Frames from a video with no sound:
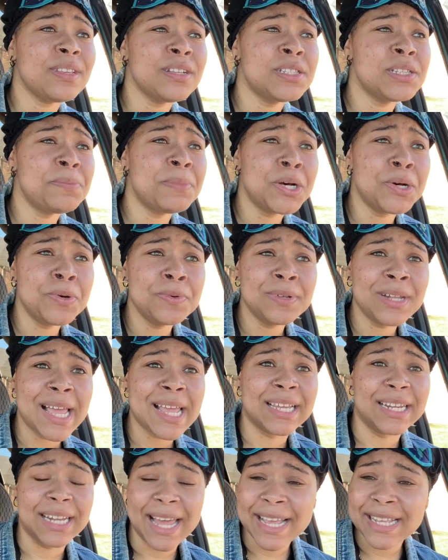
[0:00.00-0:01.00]
Simone,
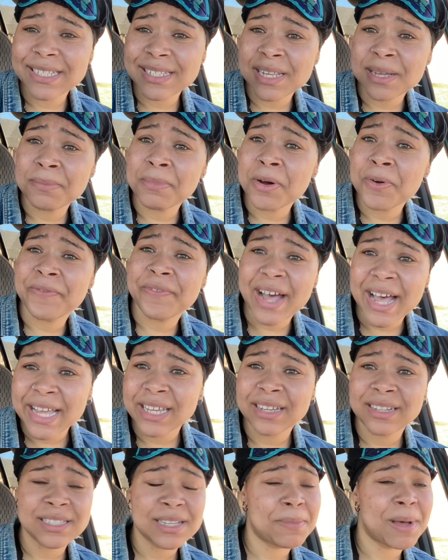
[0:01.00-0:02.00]
like, lights something on
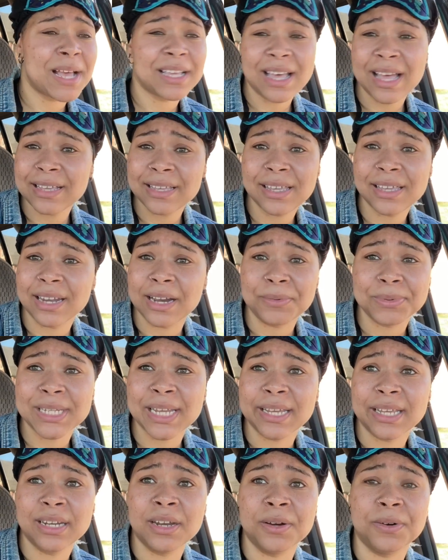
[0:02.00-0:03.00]
fire or something. Again, I was
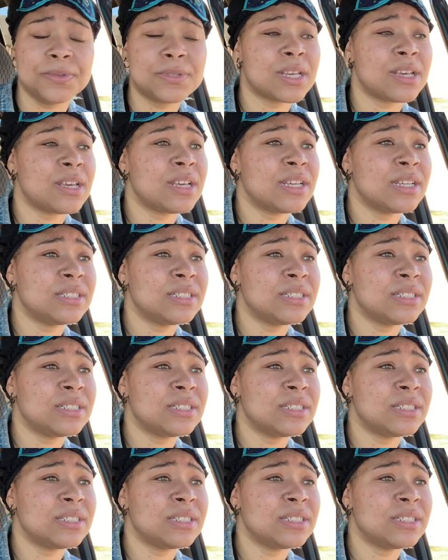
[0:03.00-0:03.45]
taking notes.